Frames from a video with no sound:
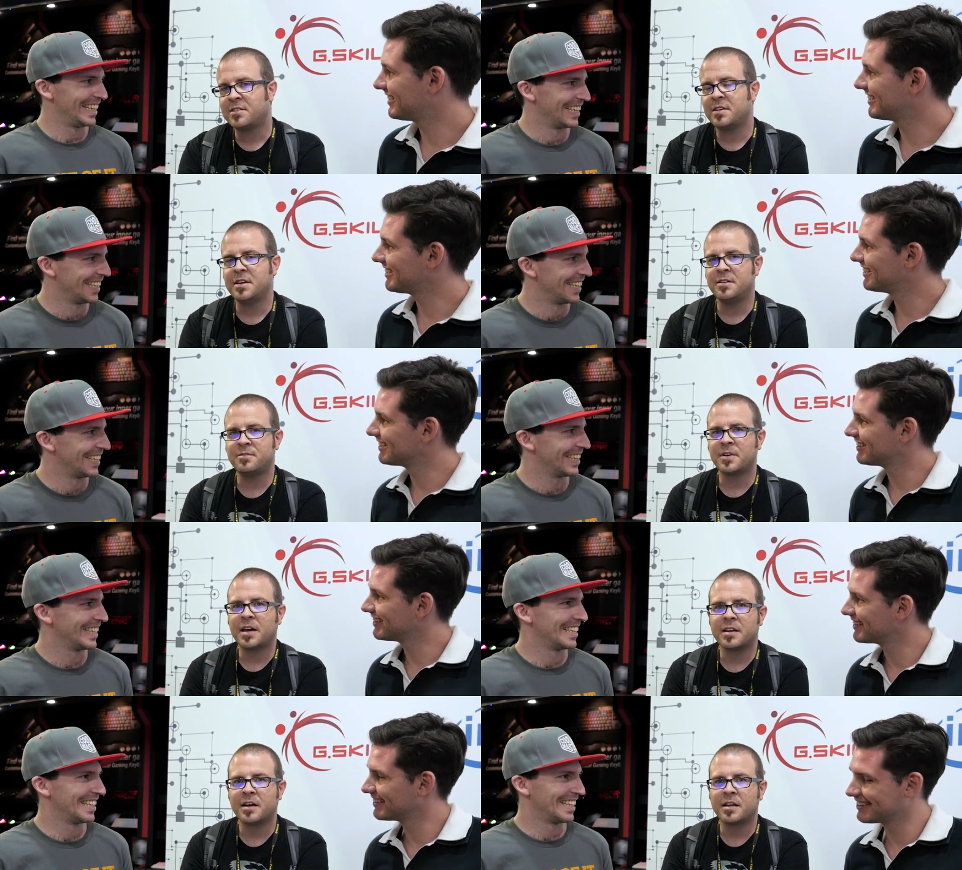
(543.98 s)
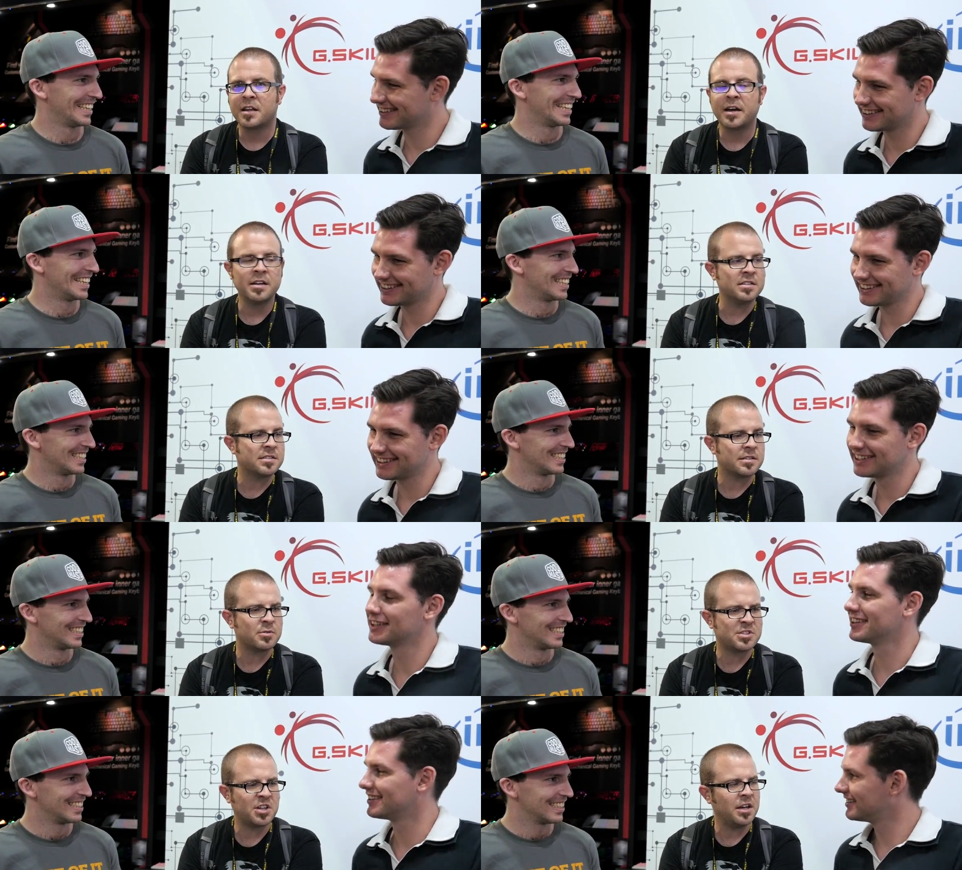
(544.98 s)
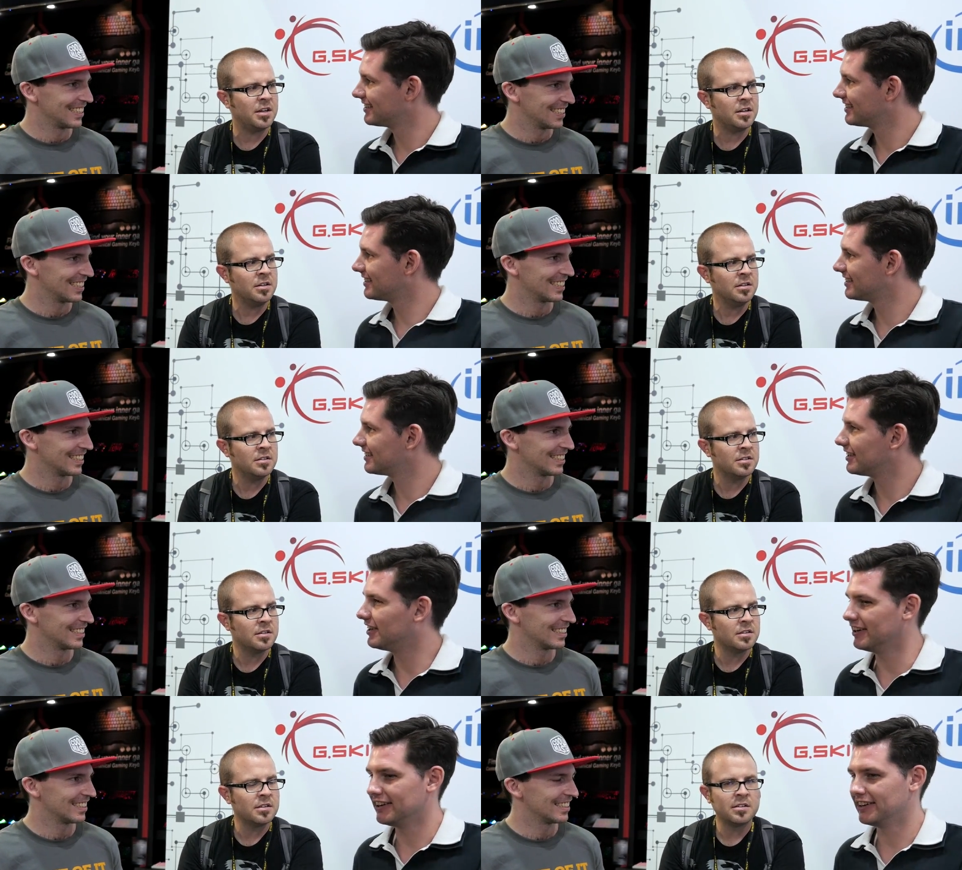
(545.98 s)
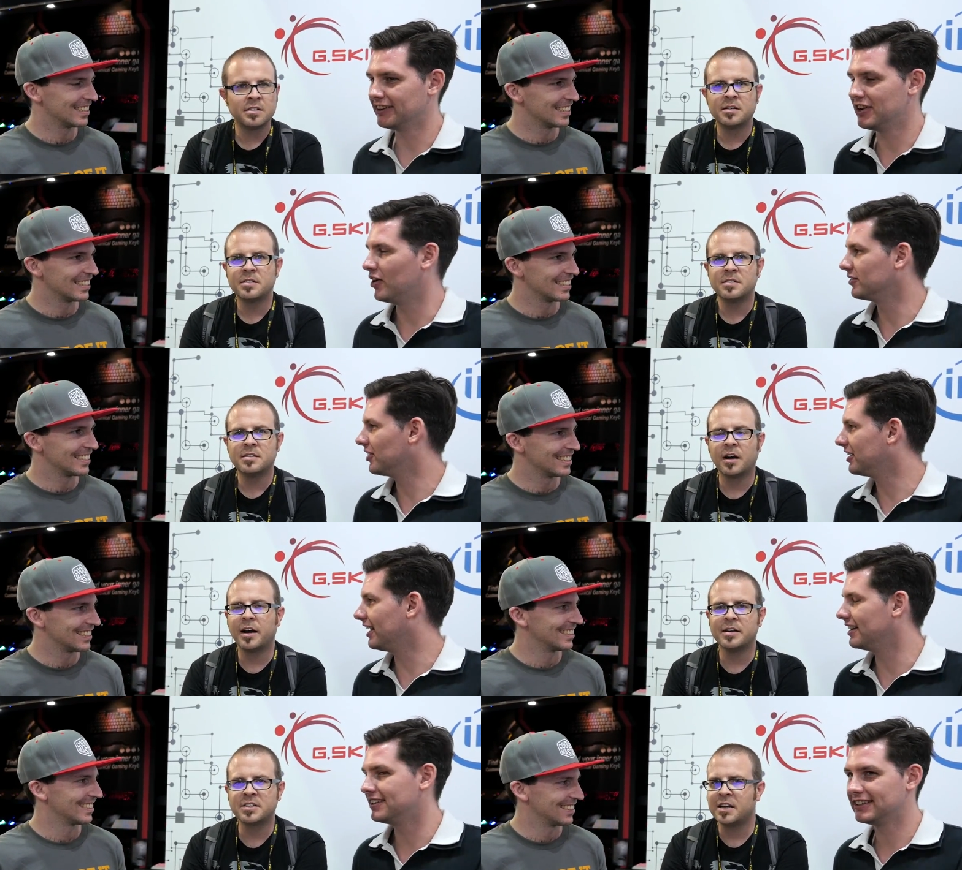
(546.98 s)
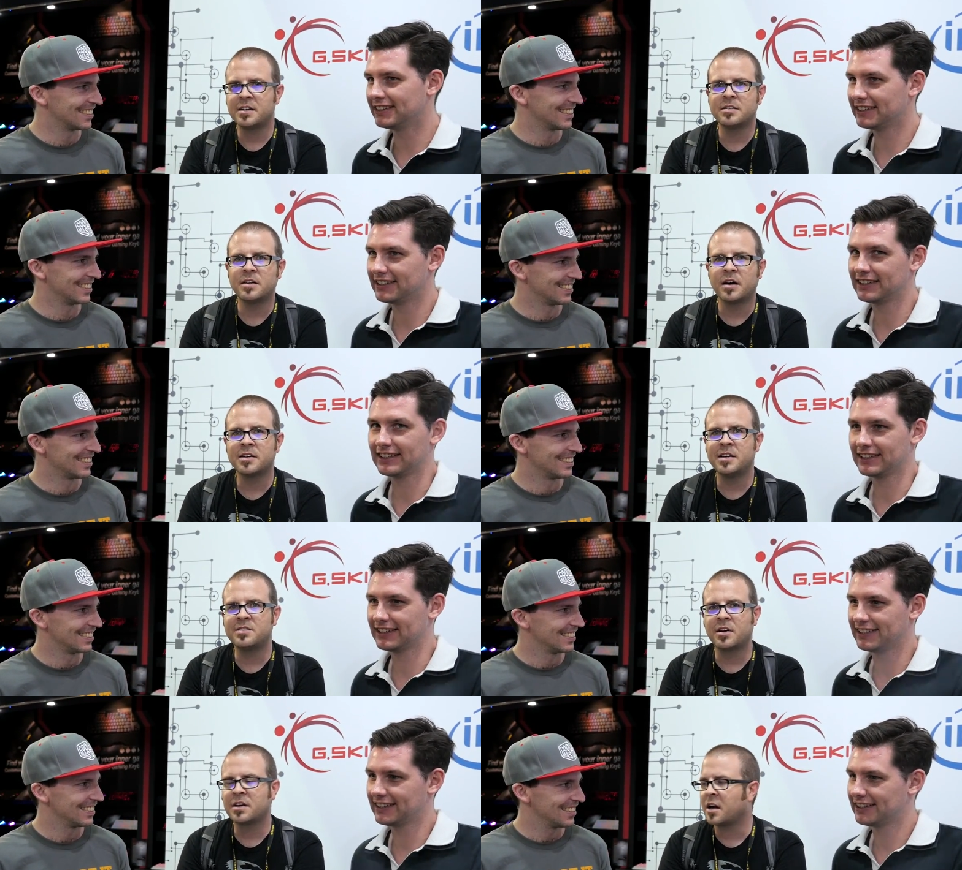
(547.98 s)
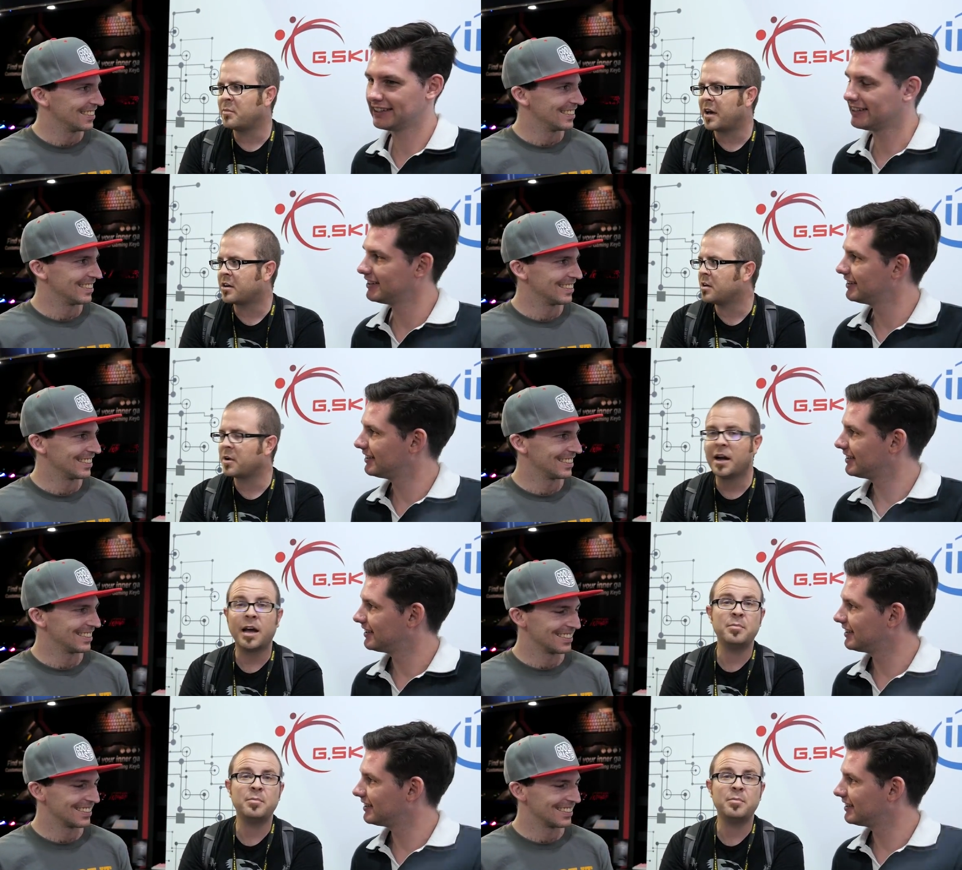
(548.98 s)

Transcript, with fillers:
Speaker 1: Steve and Linus. It was Jay here? No, not yet. All right, Jay didn't. He's already gone back home. All right, I